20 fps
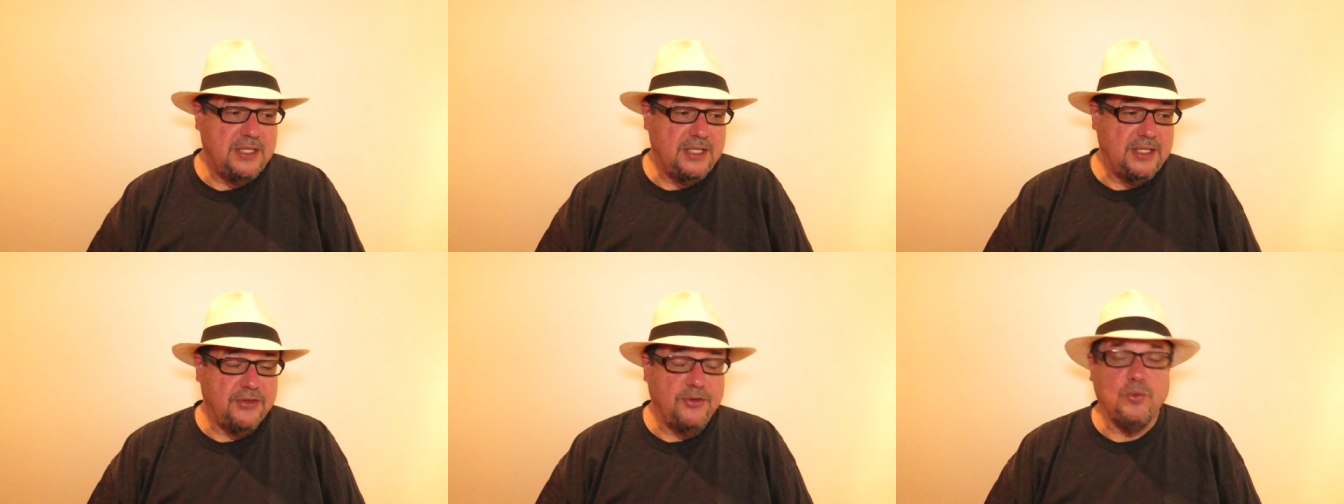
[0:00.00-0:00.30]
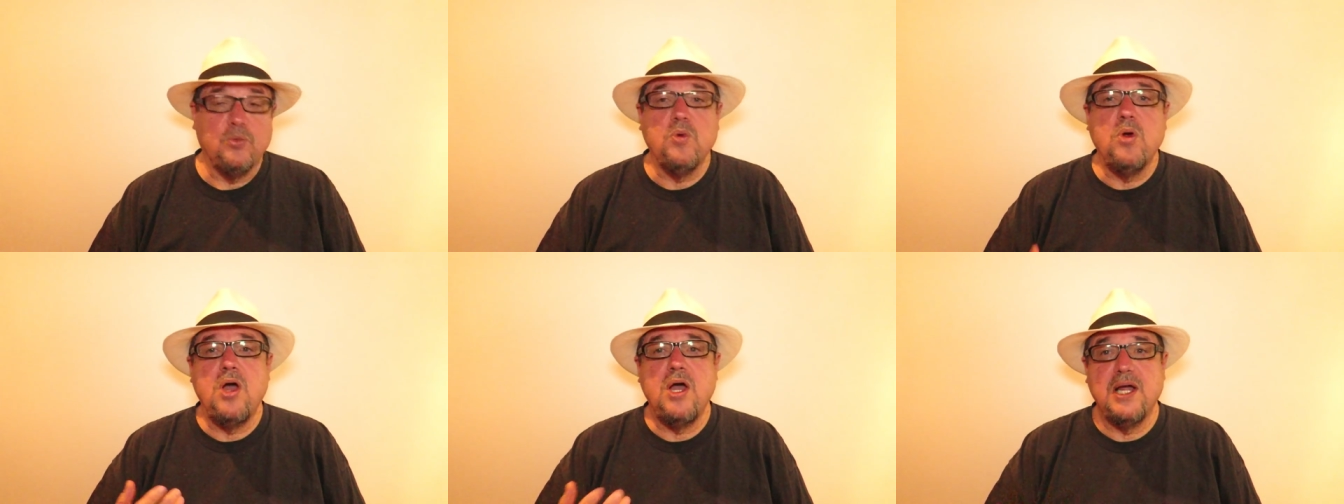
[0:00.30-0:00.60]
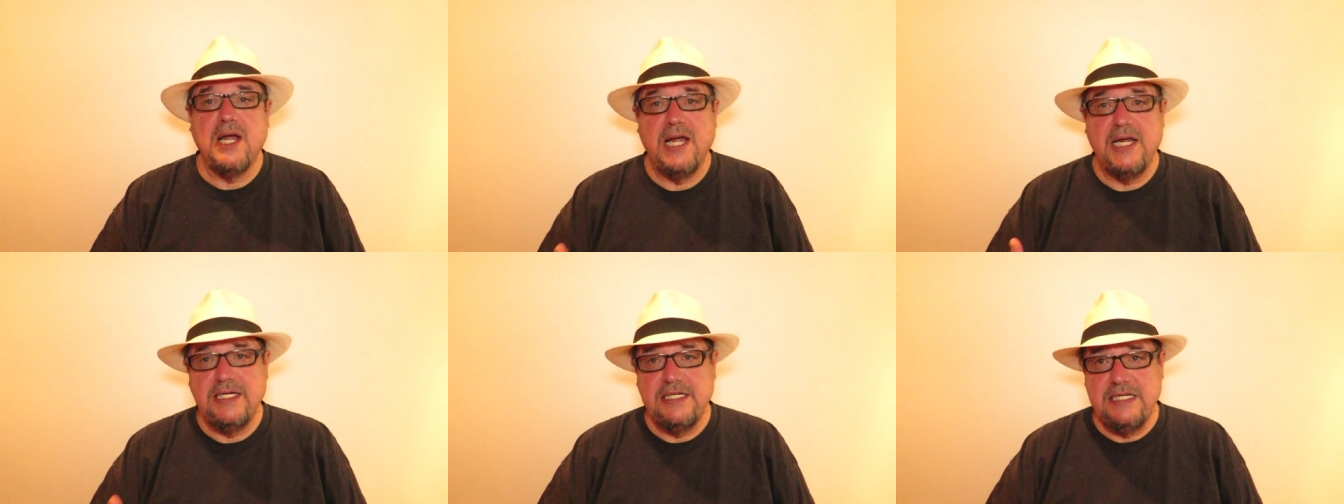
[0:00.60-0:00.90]
the
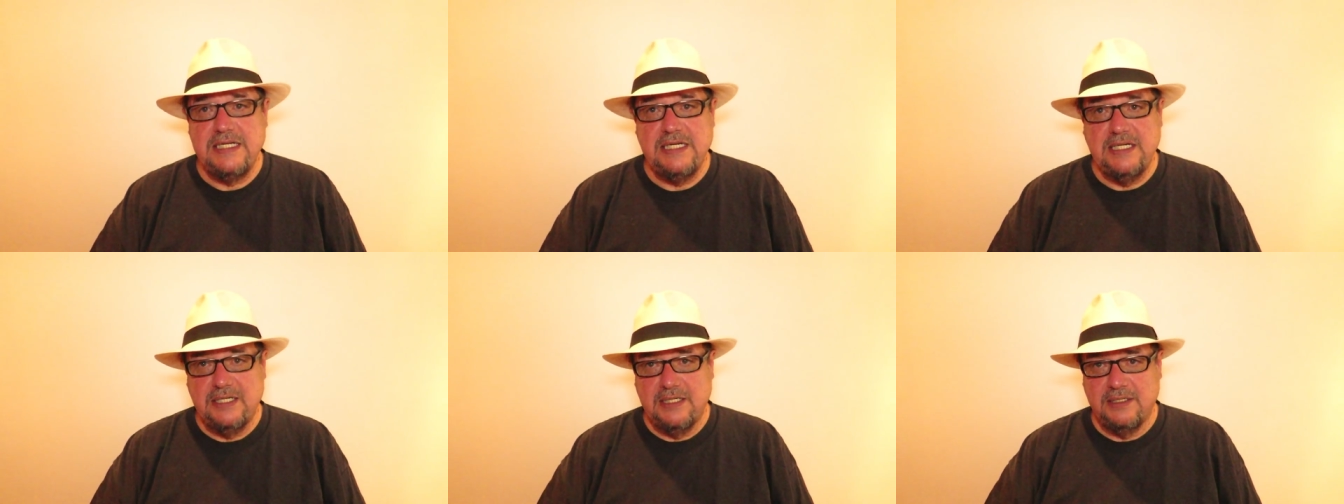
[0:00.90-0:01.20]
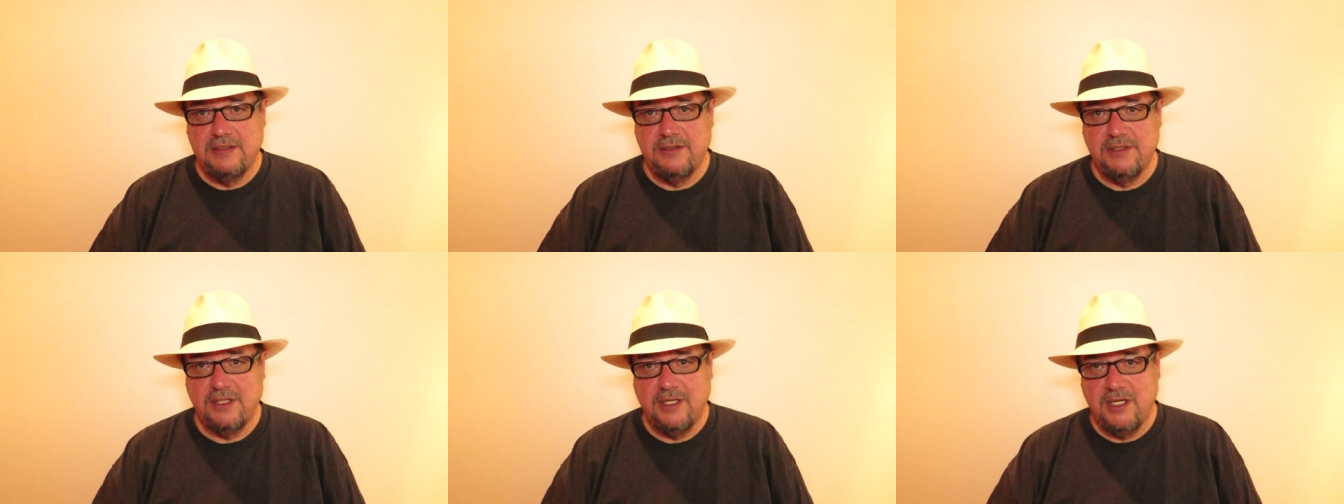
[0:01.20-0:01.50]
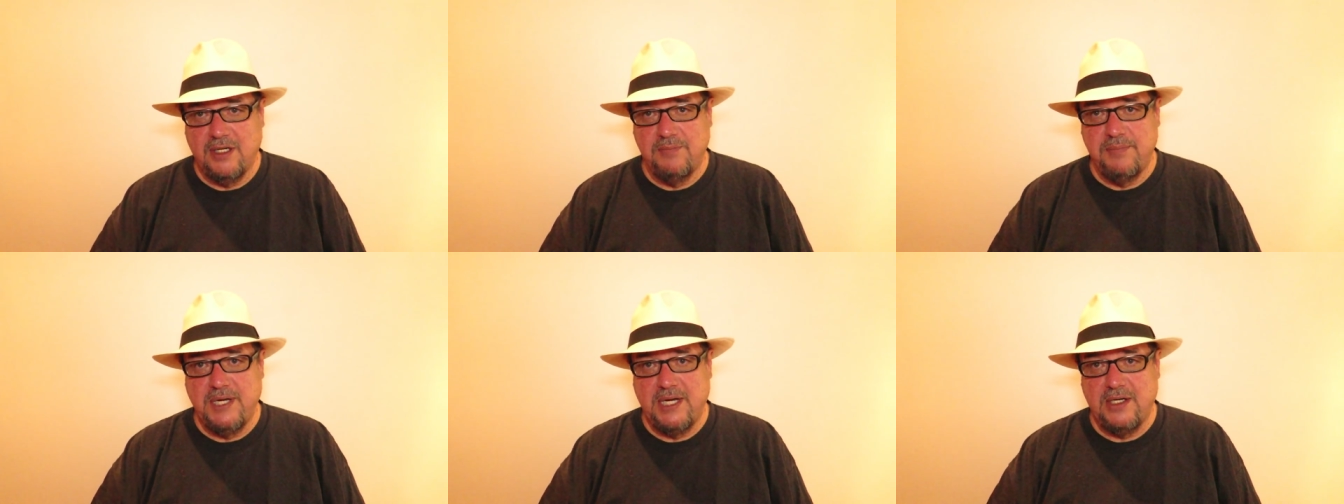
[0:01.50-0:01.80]
wrong idea
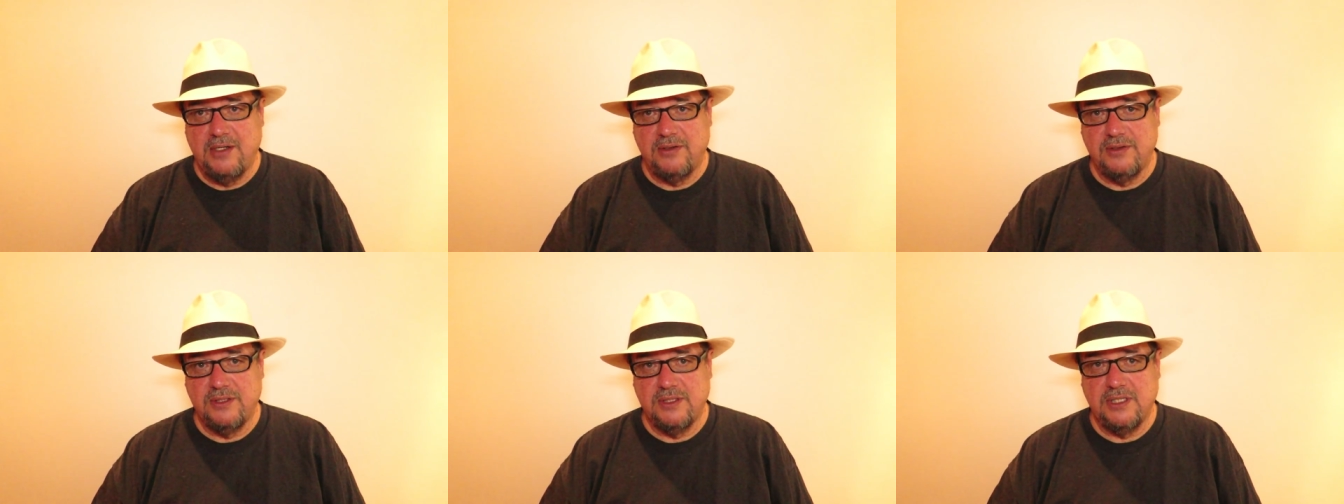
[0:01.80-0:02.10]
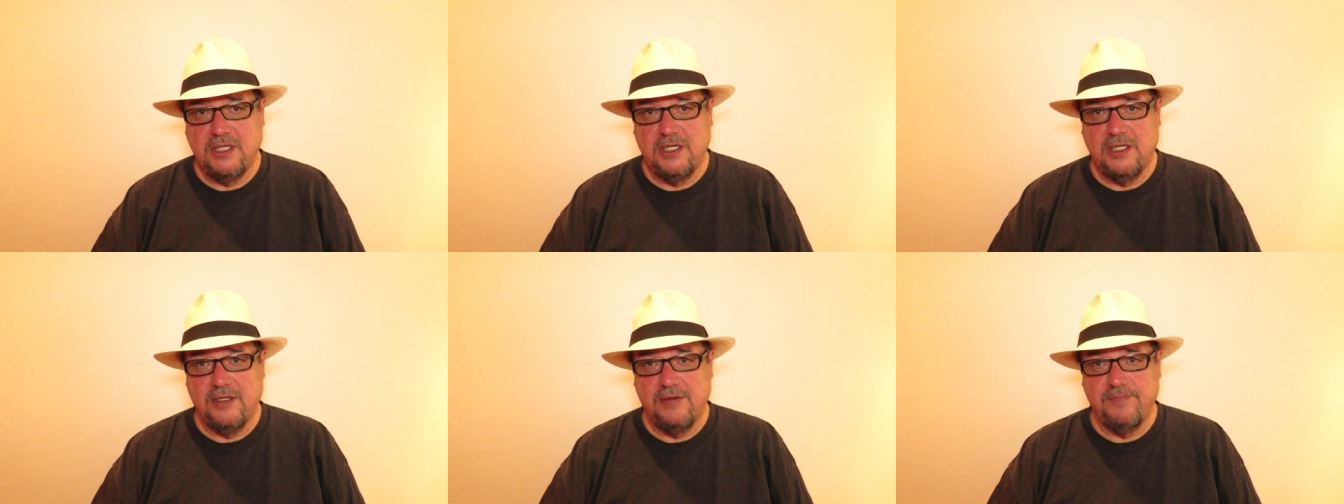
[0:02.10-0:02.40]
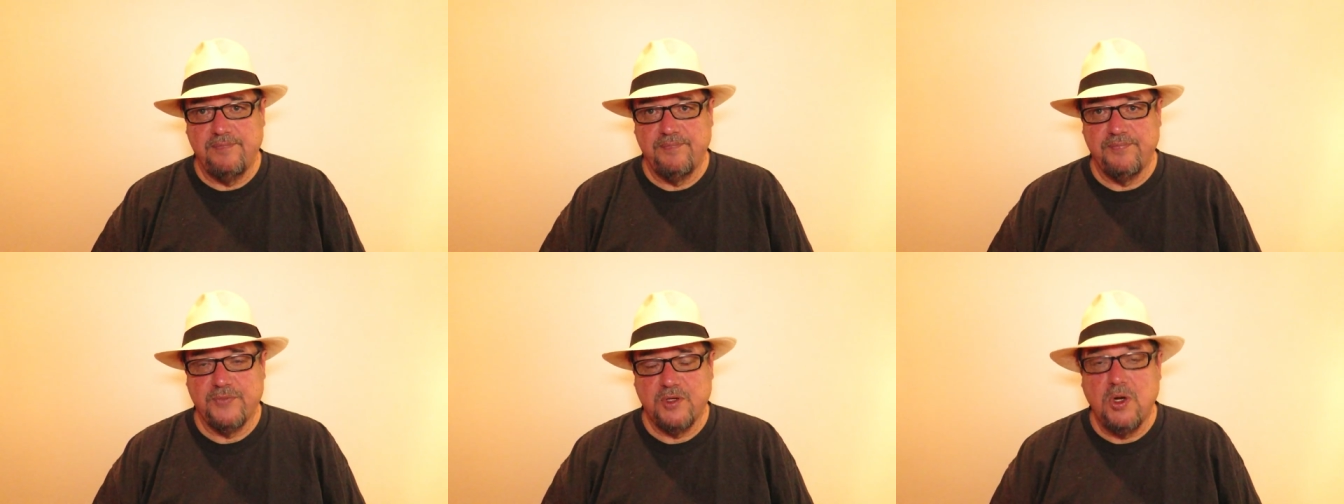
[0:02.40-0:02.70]

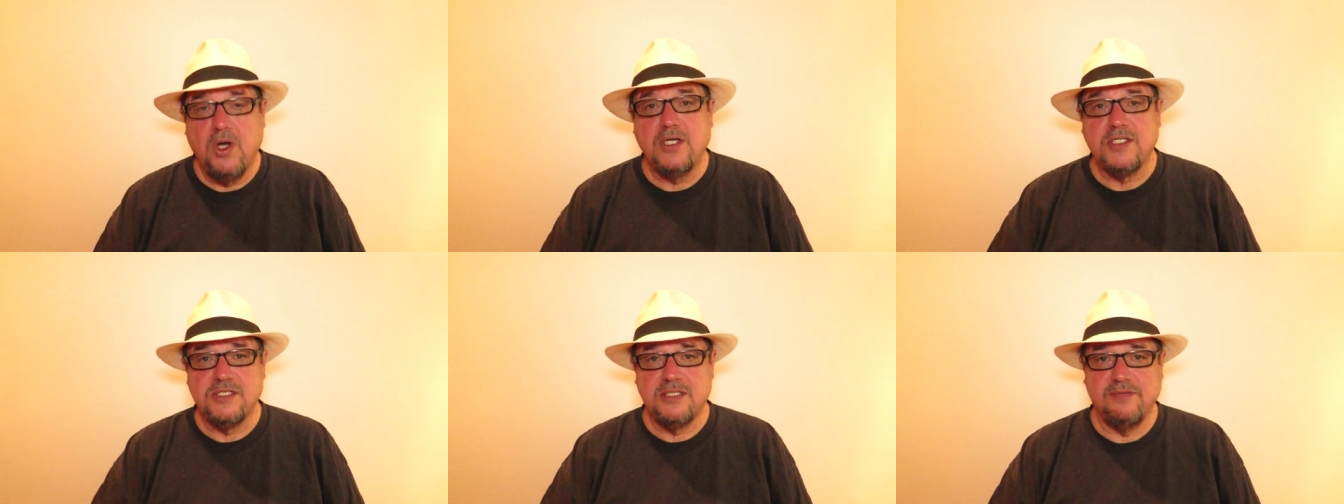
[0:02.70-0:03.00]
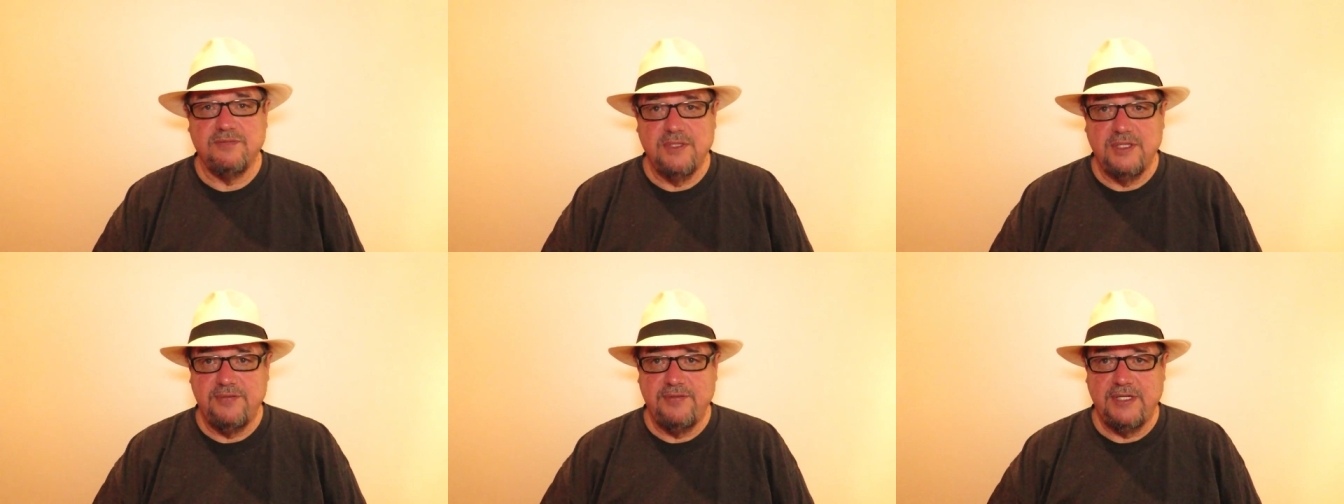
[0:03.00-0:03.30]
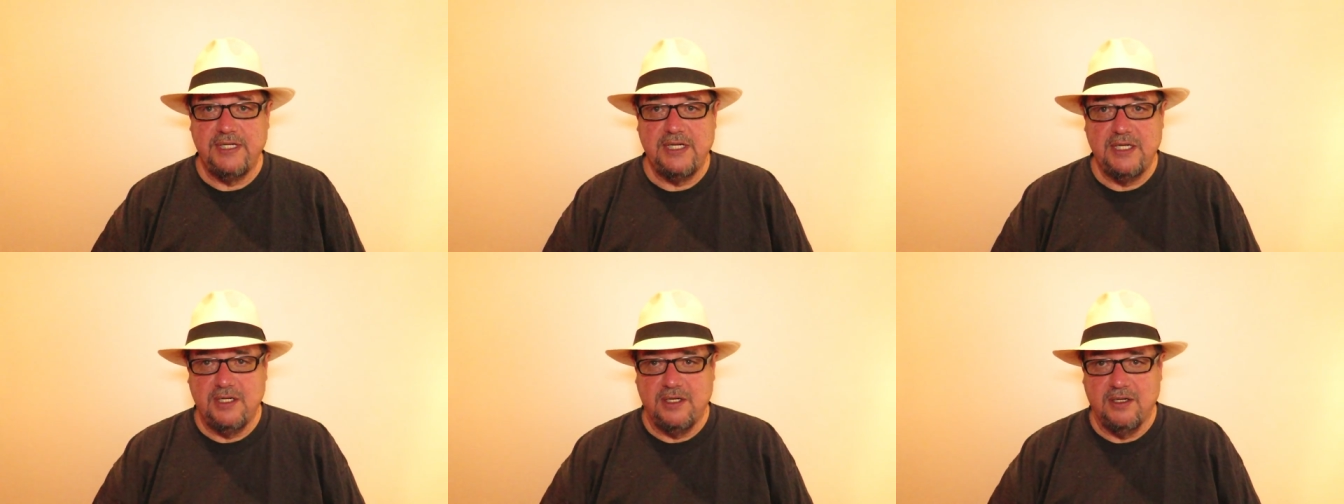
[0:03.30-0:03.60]
about cost of
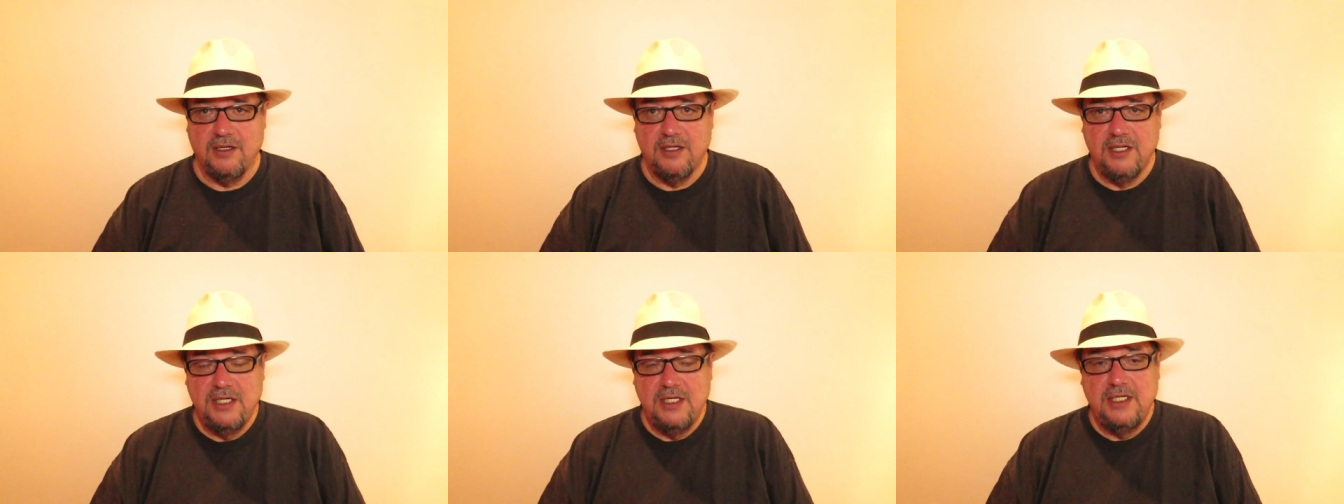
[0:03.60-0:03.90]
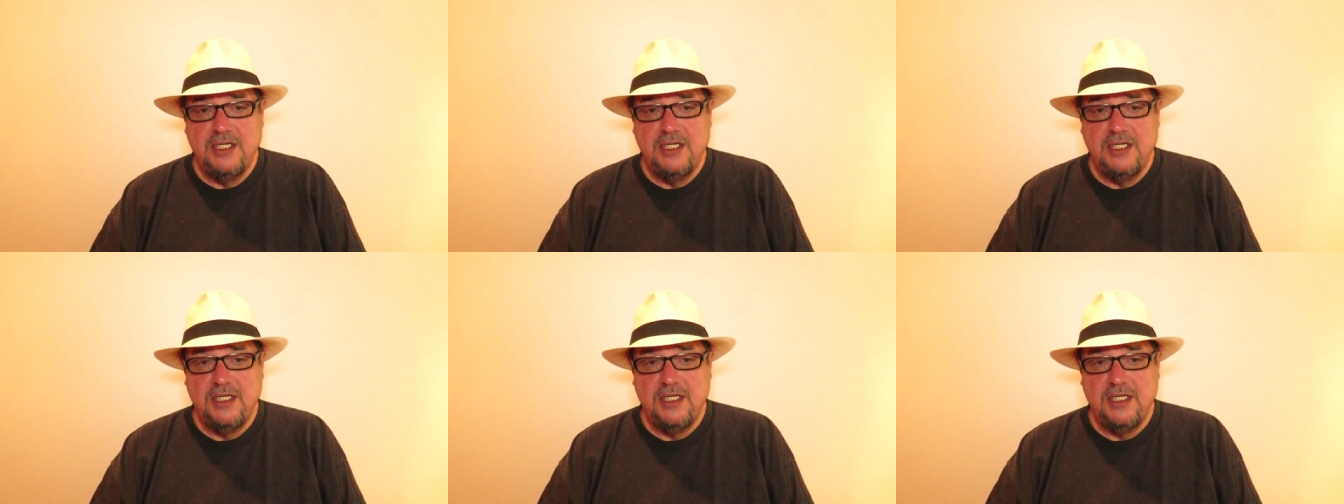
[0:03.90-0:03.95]
living here.